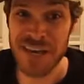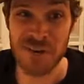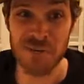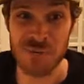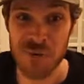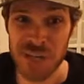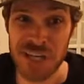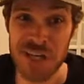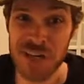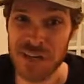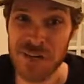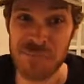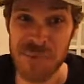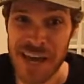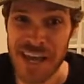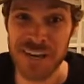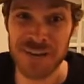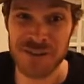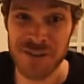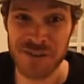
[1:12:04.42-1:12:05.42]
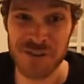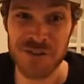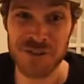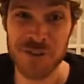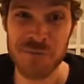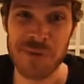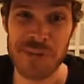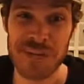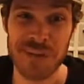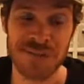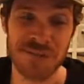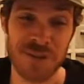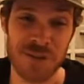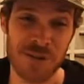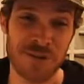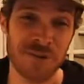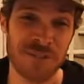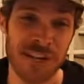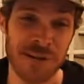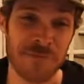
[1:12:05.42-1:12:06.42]
a really good manager too, because they're
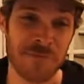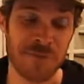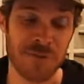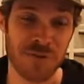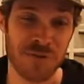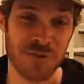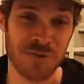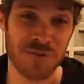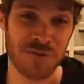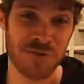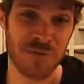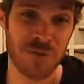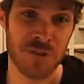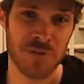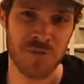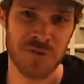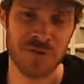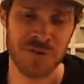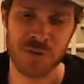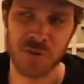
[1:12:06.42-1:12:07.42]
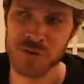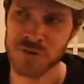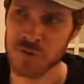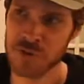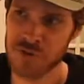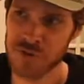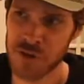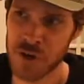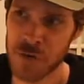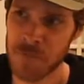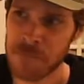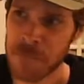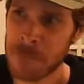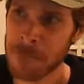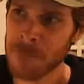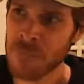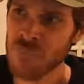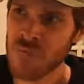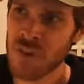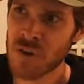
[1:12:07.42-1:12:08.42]
the type of person who's really resourceful. So
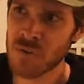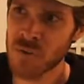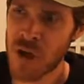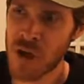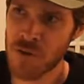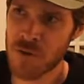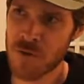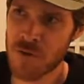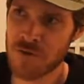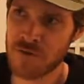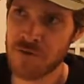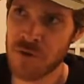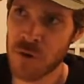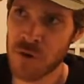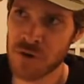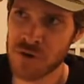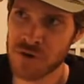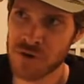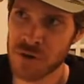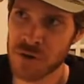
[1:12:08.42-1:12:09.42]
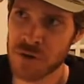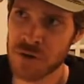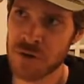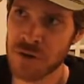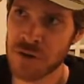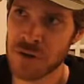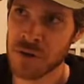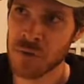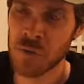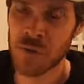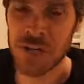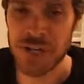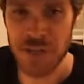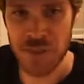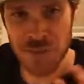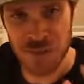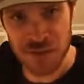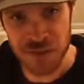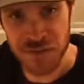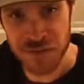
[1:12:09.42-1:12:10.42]
rather than focus on, we
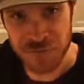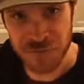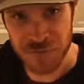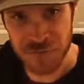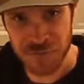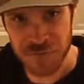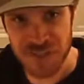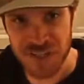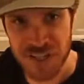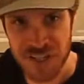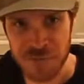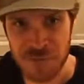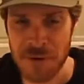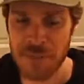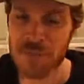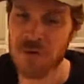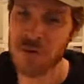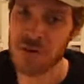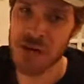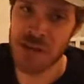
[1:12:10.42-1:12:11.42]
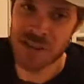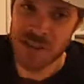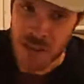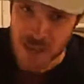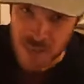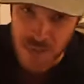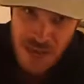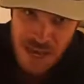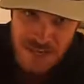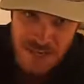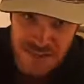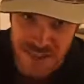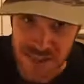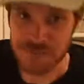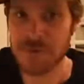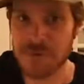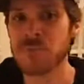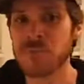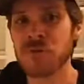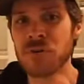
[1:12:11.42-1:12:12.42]
need this team member and then that team
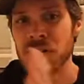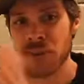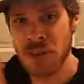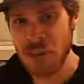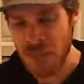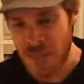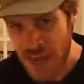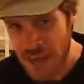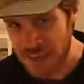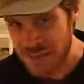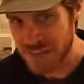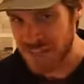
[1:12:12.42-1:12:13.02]
member and then that